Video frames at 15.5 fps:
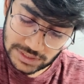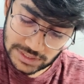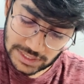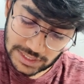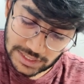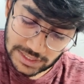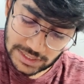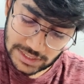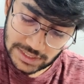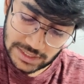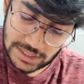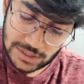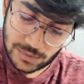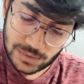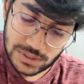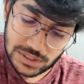tan
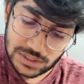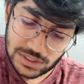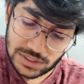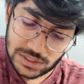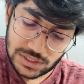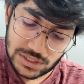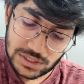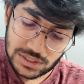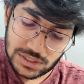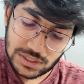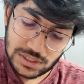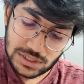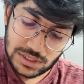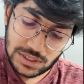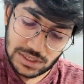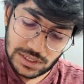inverse
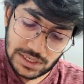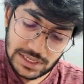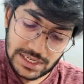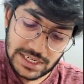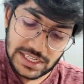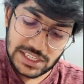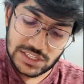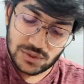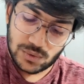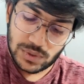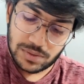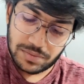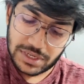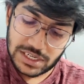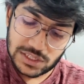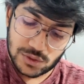t square
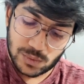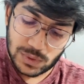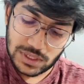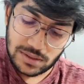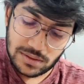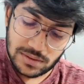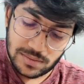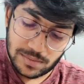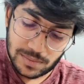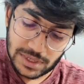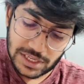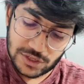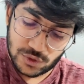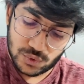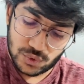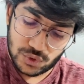minus 1
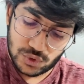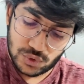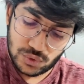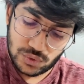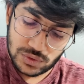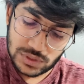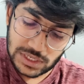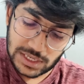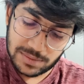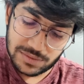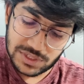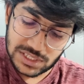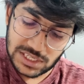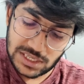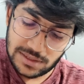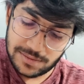by root 2 times
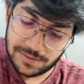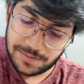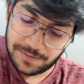t